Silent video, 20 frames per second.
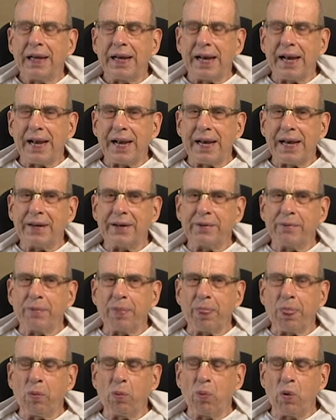And
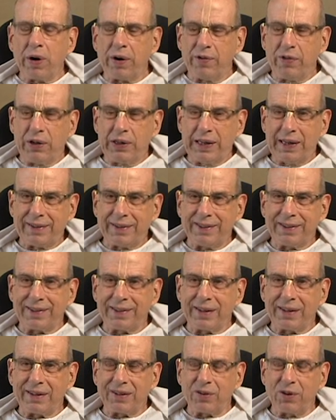one of the lessons
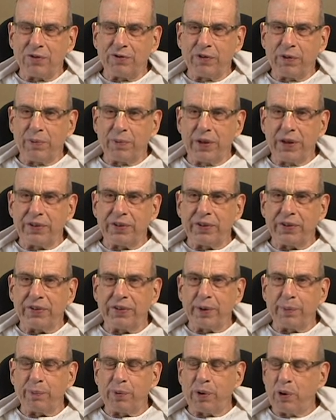I saw from this is
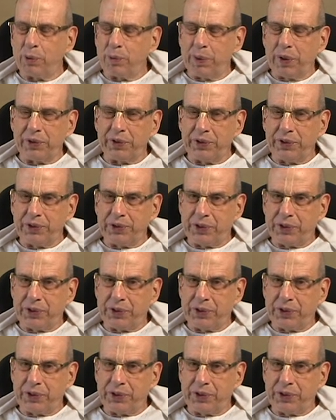that Prabhupada